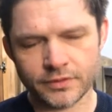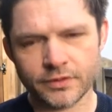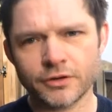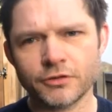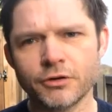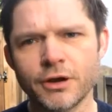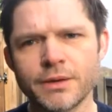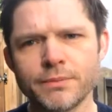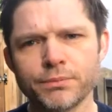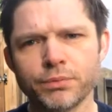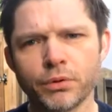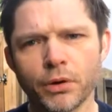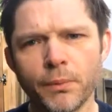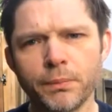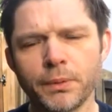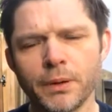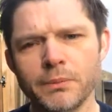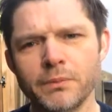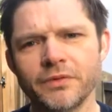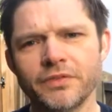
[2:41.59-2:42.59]
The great
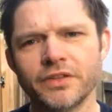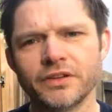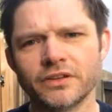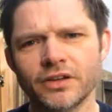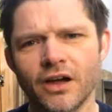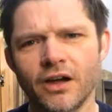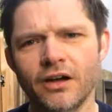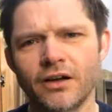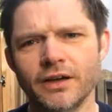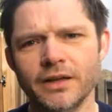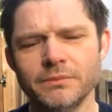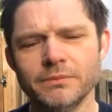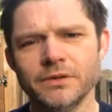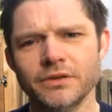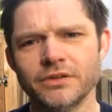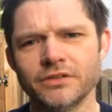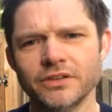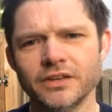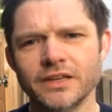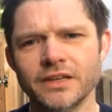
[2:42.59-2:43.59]
problem of the time,
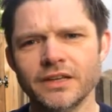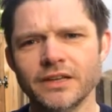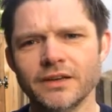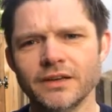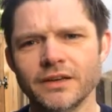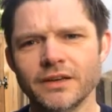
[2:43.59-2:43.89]
you see,